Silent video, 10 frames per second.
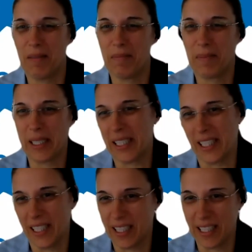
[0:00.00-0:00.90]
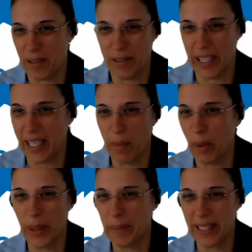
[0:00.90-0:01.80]
pretending to take
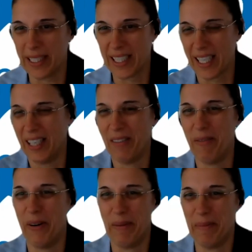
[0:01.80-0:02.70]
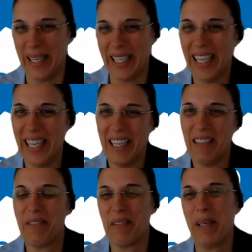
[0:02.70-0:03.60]
appointments for
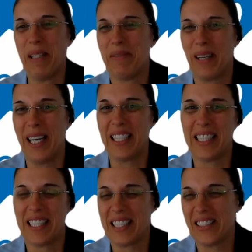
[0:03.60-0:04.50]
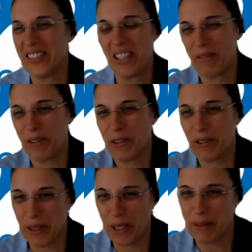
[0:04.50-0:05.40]
my friends. So now for
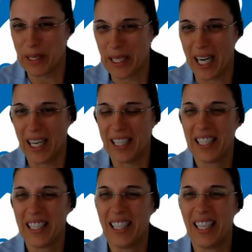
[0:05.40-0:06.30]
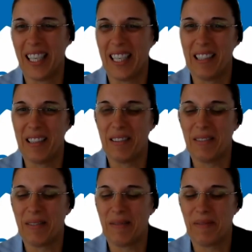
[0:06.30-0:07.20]
sure I was not uh,
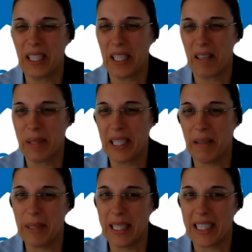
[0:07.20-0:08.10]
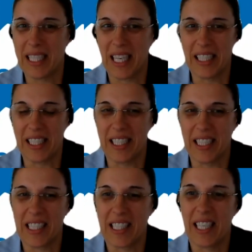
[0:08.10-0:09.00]
thinking of becoming a
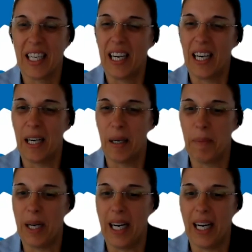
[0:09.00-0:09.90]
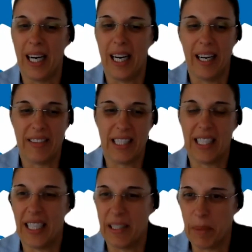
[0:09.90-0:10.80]
scientist. I have to
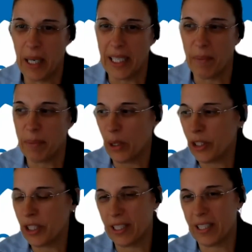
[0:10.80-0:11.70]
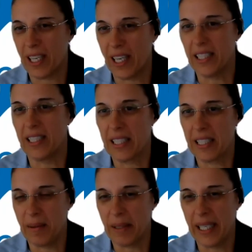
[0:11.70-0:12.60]
say that my approach to science
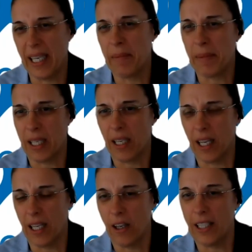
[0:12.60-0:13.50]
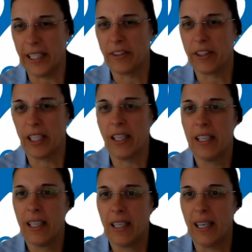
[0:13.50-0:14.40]
came a lot later.
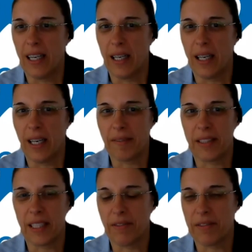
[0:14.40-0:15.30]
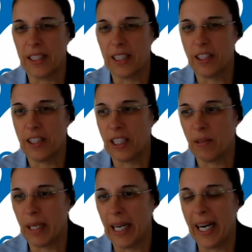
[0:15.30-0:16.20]
After
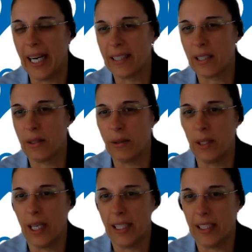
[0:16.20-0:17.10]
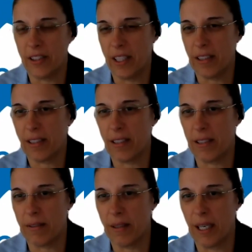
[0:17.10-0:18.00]
finishing my high school, I had a chance to
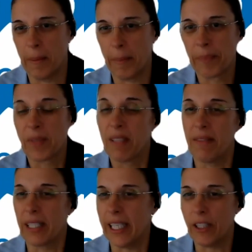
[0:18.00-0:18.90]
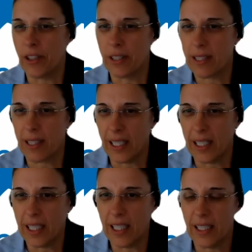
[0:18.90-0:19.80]
do vacation
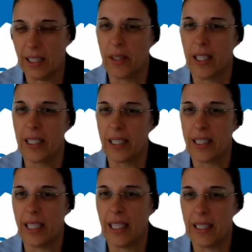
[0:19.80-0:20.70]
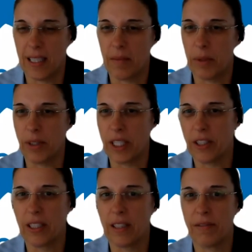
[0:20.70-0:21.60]
study in the United States. I'm
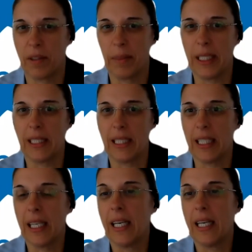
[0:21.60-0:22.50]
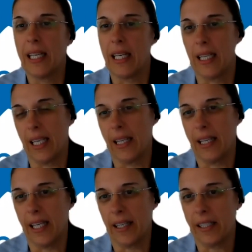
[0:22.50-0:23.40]
originally from Italy. And then
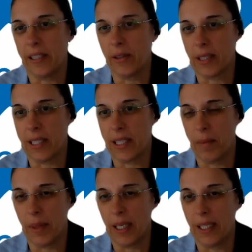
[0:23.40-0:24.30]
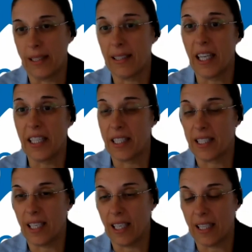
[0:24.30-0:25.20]
there I took some science
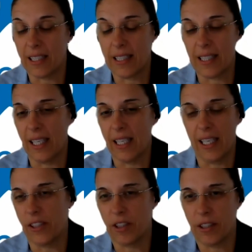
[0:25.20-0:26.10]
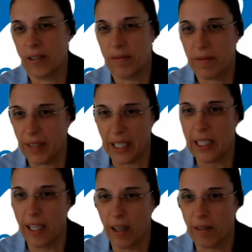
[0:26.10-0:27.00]
class and I just fell
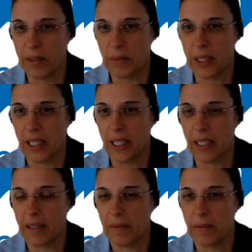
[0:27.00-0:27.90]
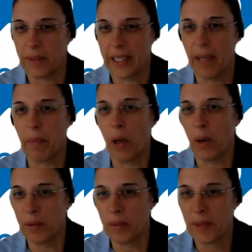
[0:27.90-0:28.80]
in love. And when I came
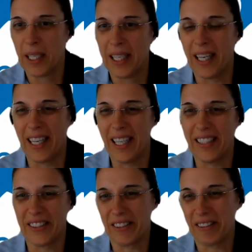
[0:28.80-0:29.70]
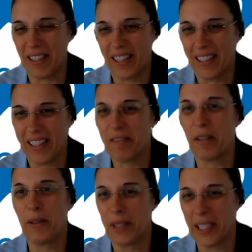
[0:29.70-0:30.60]
home, I just
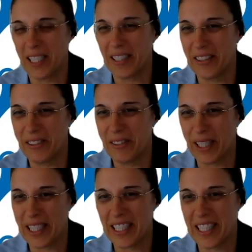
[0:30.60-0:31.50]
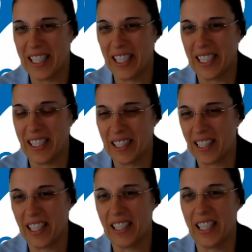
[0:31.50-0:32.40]
enrolled in a university and I
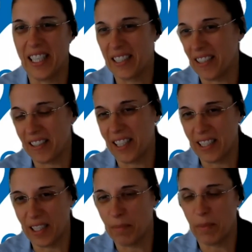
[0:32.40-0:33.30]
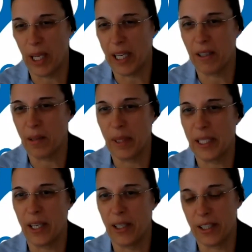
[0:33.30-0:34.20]
started studying molecular
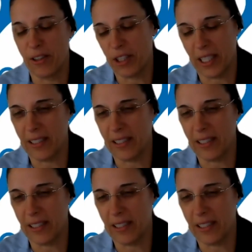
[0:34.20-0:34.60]
biology and